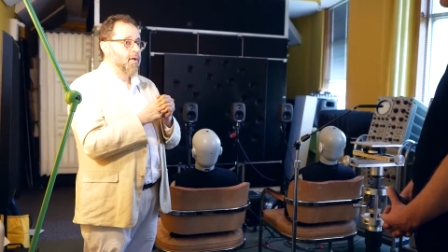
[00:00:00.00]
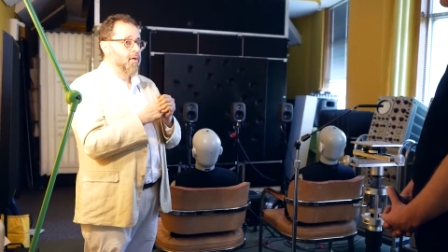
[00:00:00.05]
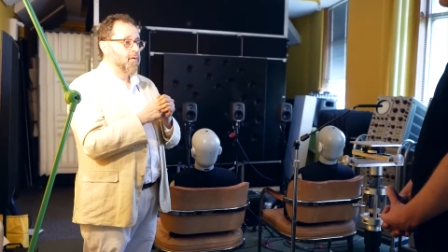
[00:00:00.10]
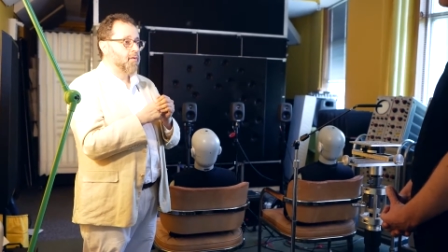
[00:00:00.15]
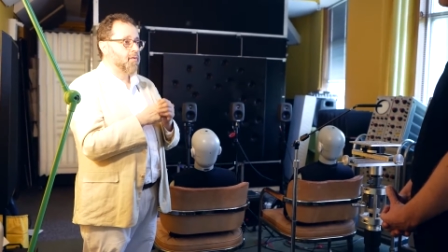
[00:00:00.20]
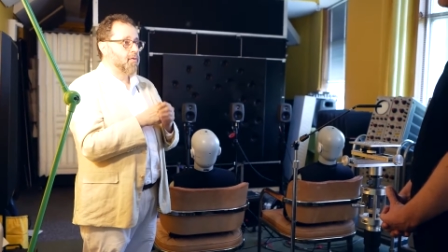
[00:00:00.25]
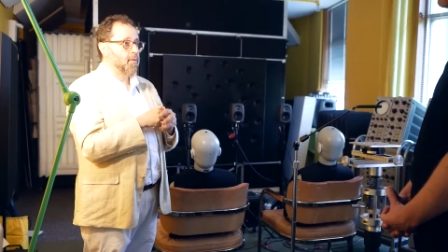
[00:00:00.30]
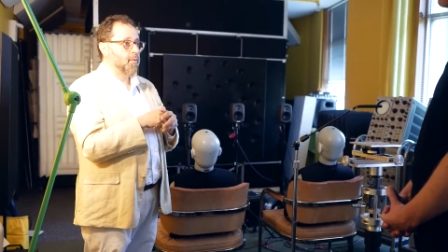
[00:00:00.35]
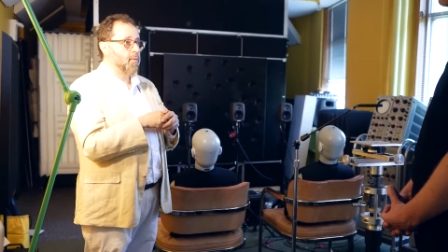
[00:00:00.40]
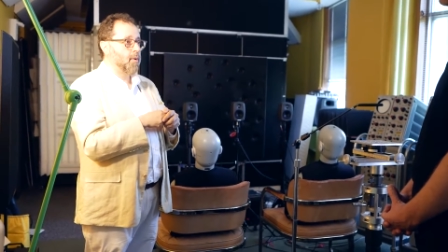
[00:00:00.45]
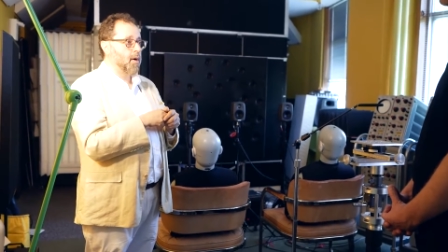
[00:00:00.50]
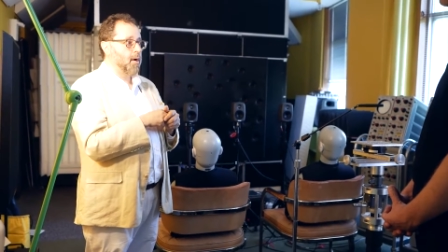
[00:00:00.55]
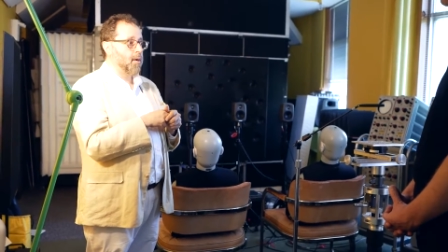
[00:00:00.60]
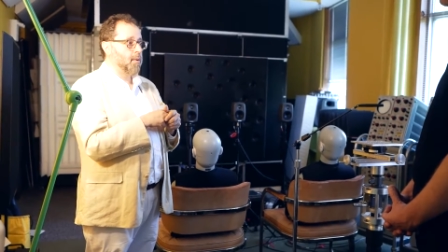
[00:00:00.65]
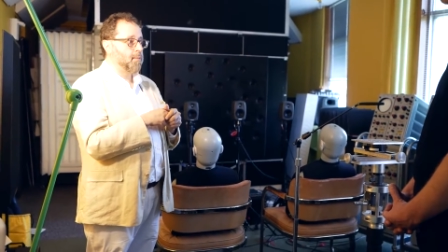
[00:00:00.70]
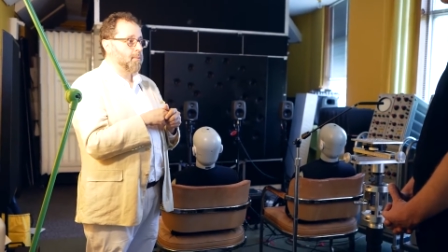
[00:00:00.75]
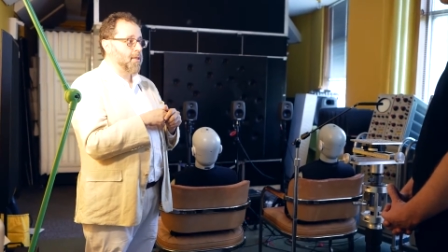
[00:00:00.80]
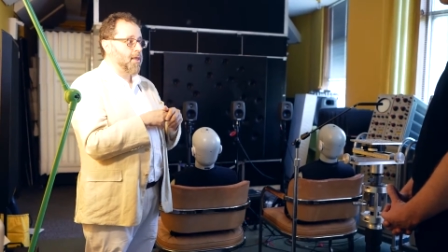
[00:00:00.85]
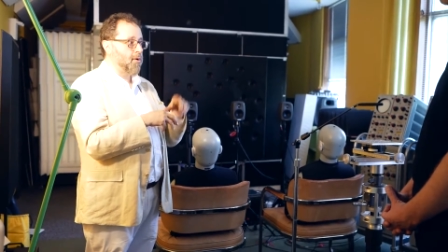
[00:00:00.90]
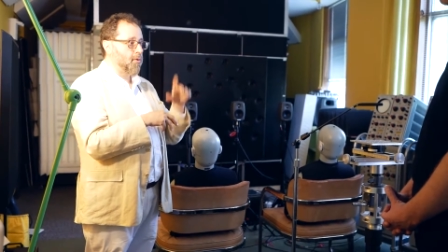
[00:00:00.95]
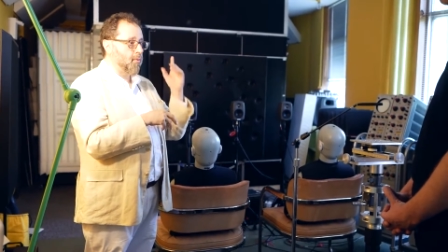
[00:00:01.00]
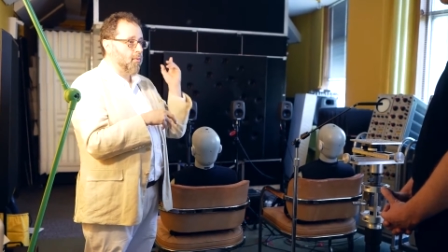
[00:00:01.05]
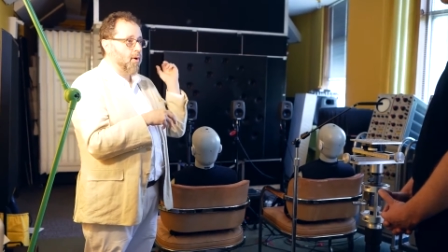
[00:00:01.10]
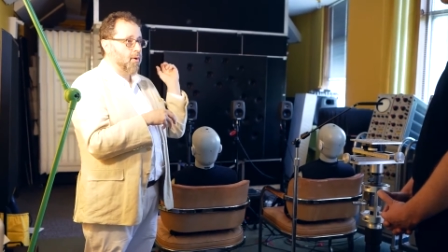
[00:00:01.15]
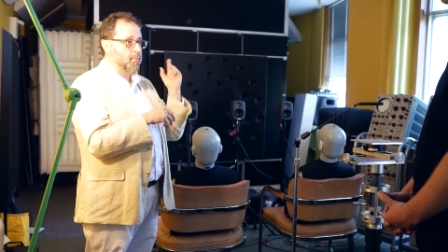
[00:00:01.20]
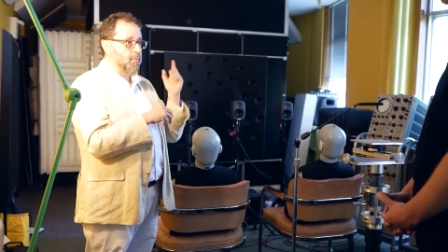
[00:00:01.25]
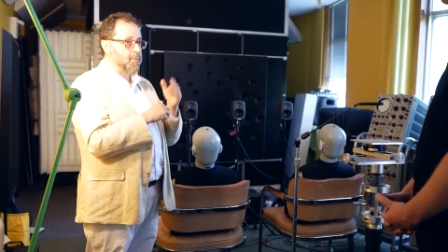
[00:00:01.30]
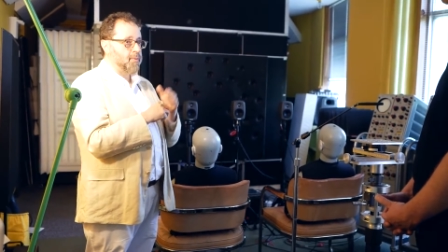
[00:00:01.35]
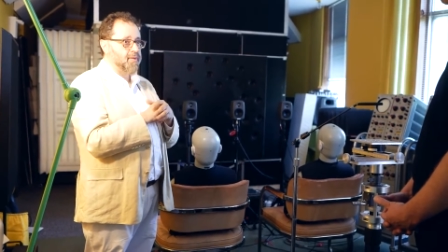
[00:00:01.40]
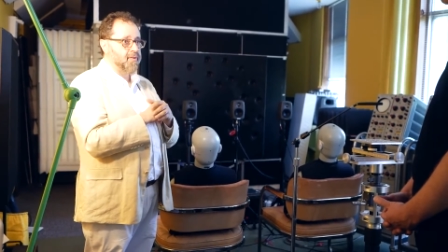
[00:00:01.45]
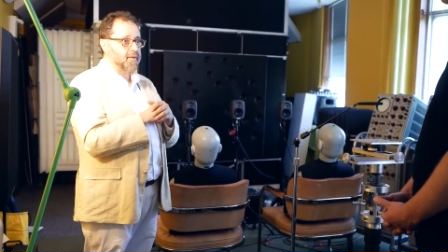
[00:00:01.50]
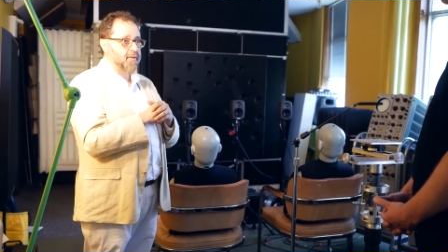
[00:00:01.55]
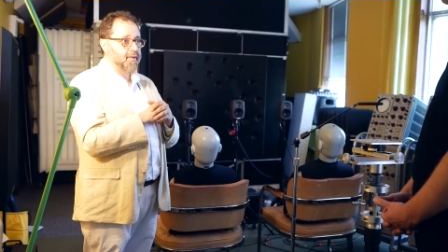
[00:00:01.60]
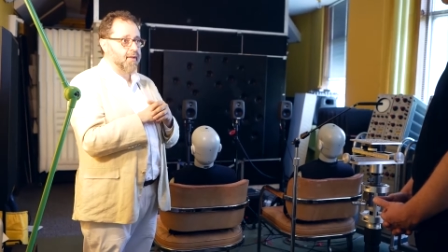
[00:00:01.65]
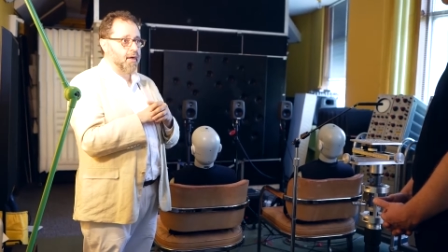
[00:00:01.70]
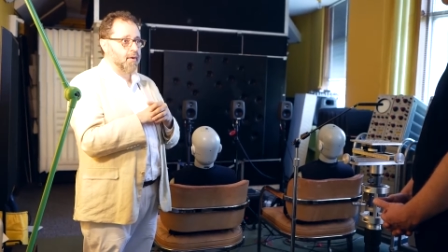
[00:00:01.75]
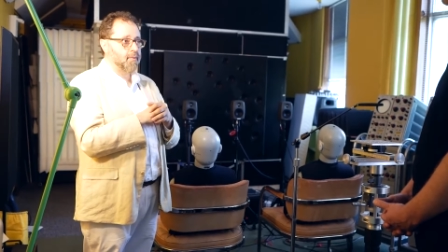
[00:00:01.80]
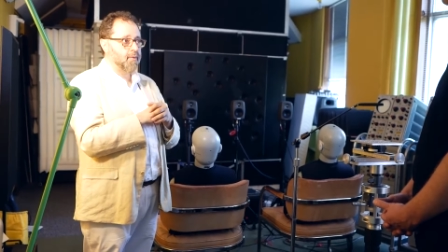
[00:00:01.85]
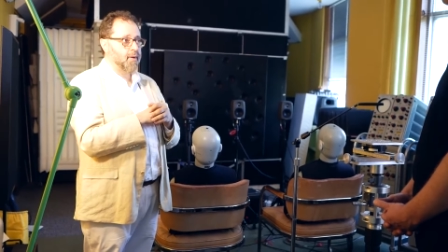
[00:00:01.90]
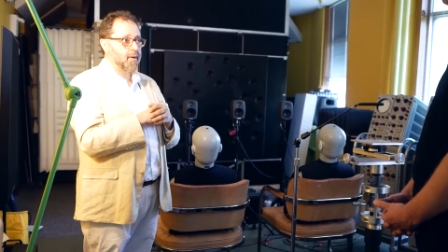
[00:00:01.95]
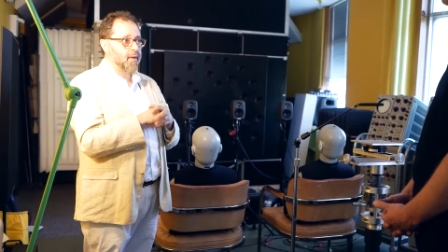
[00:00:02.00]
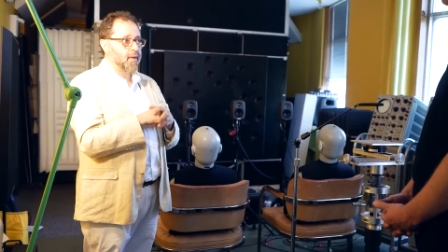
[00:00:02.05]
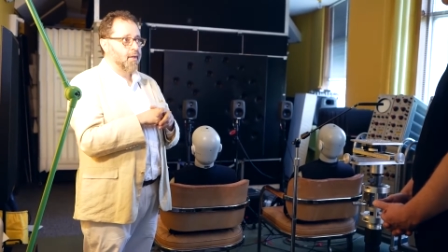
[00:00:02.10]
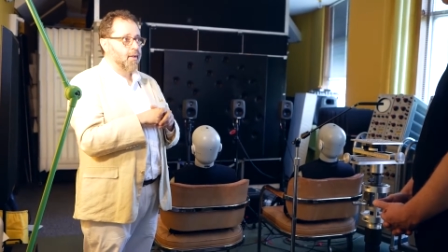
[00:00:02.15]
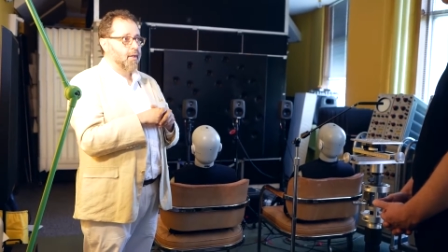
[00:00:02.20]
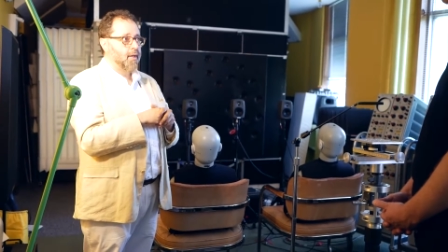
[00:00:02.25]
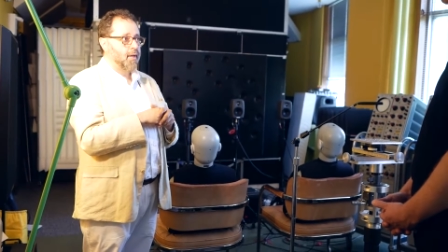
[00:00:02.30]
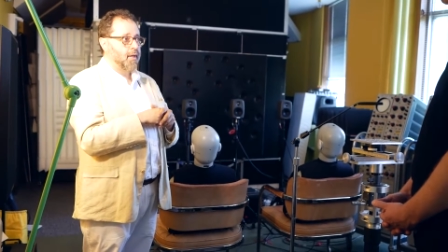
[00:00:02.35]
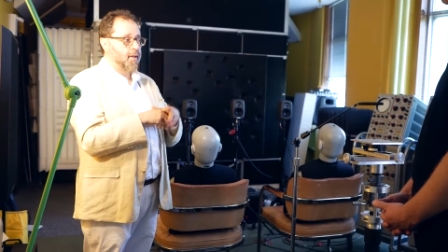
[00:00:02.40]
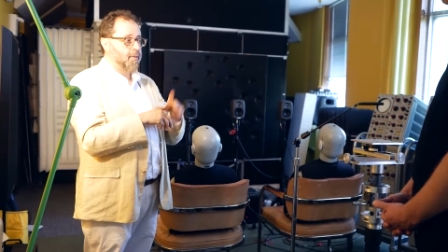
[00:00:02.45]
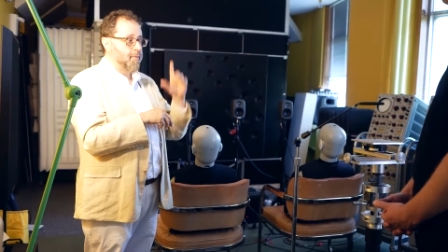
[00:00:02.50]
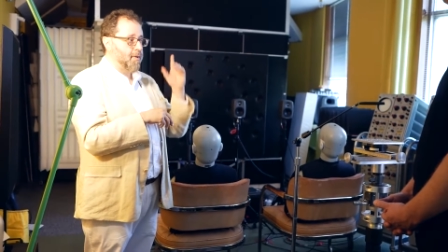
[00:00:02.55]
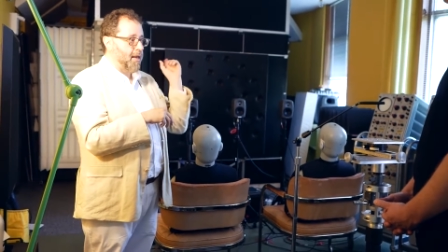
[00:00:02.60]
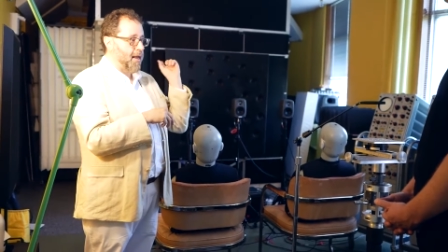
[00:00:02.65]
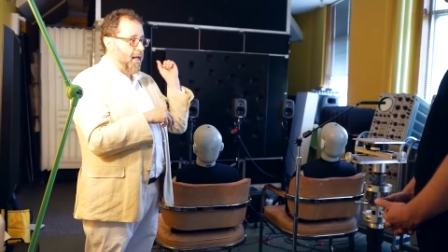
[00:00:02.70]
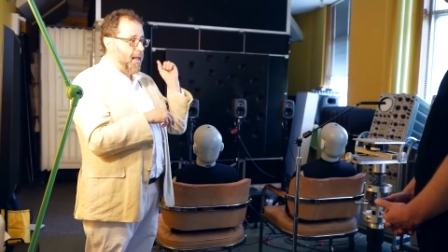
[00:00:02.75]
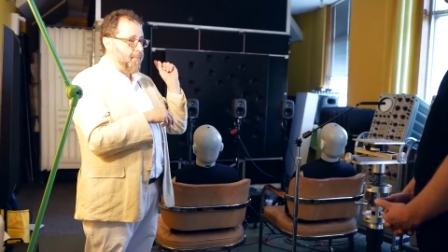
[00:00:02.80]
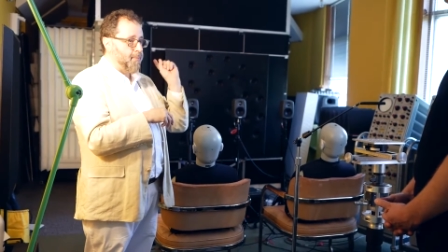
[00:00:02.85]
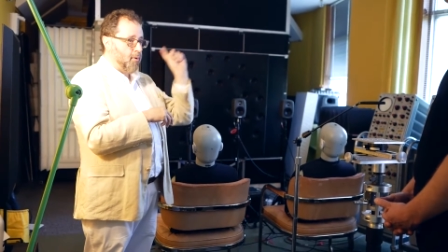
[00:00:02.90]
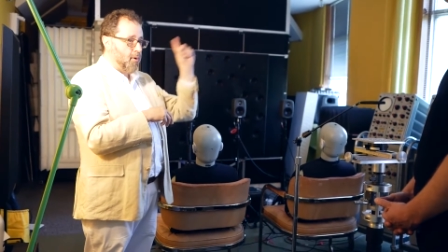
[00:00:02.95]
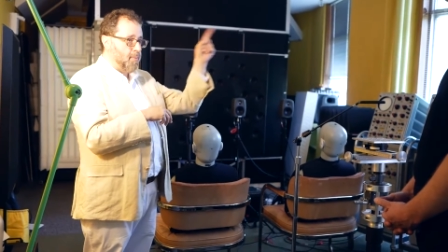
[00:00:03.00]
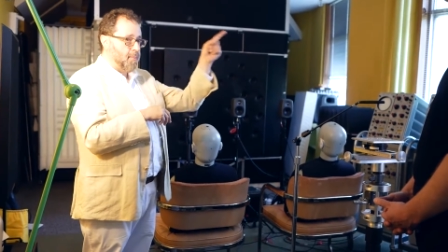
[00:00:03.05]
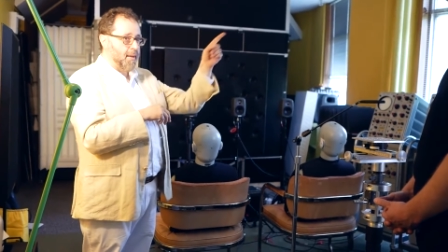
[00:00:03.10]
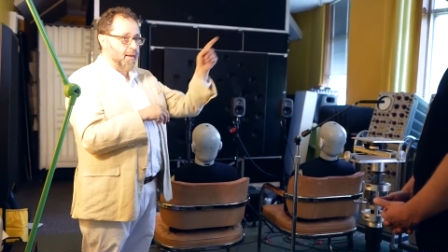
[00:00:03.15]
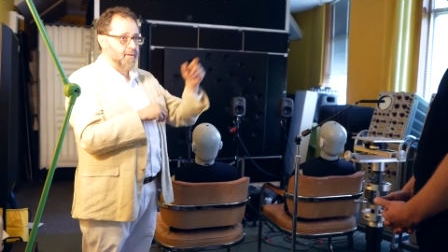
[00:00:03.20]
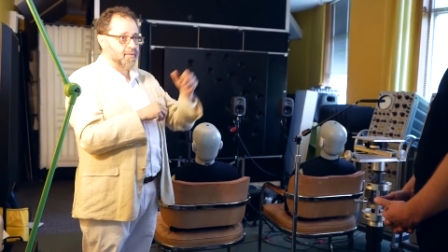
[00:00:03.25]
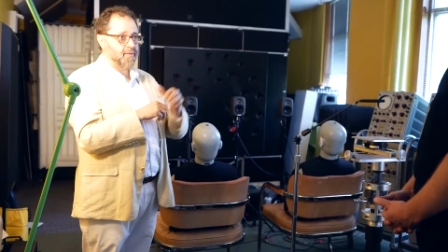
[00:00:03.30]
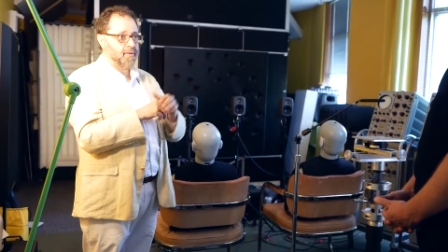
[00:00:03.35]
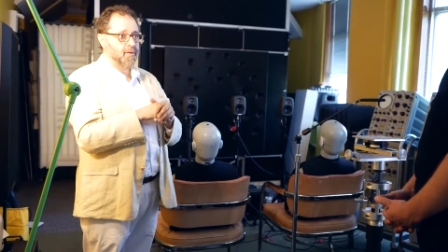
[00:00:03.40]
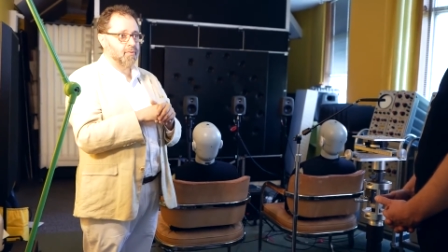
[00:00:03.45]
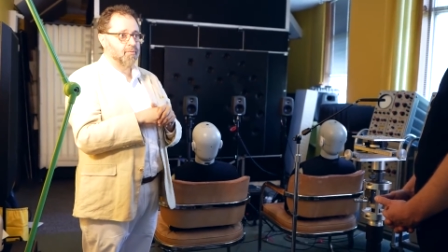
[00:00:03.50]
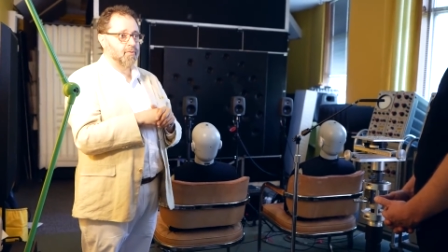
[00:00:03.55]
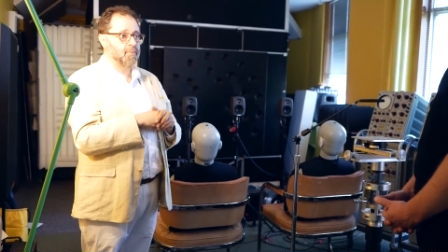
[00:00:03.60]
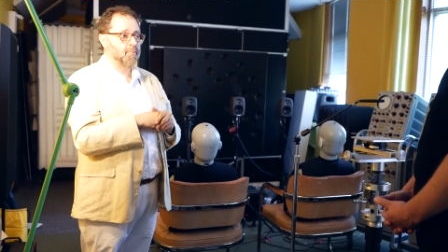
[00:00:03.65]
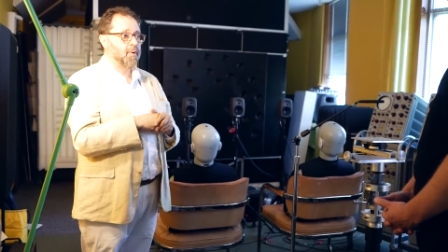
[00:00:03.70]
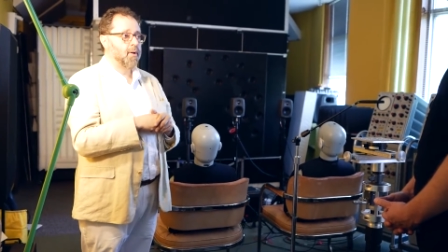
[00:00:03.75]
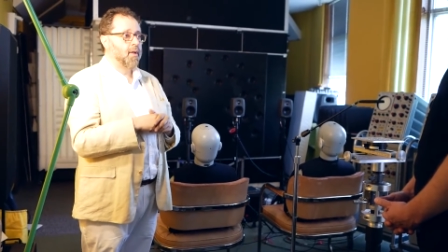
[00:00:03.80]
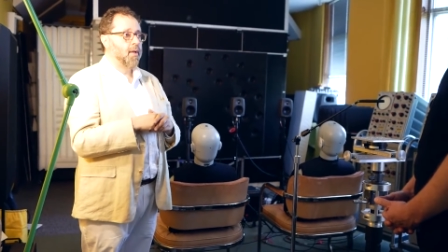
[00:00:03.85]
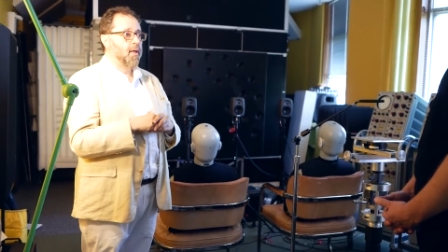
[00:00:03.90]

So uh, later on, when we sit down in the lab or in my listening room,